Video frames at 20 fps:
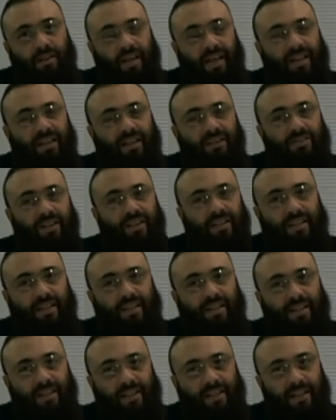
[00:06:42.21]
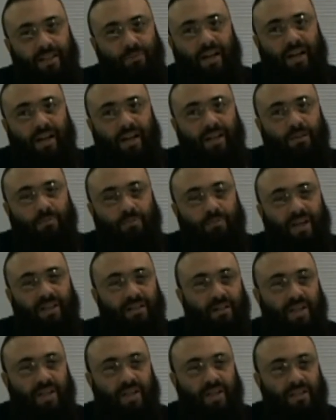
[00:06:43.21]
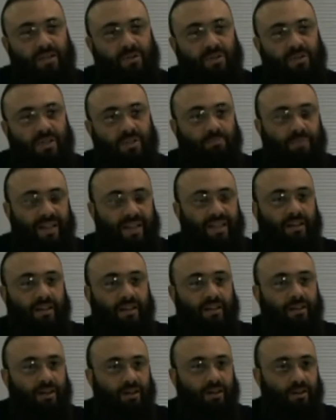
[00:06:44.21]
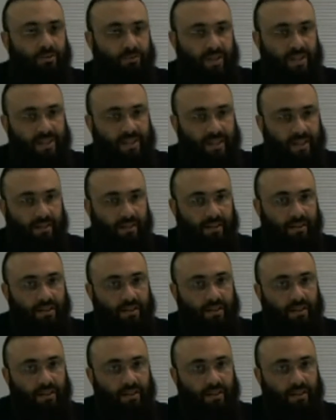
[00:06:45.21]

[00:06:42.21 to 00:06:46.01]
anything that is beyond matter means metaphysical.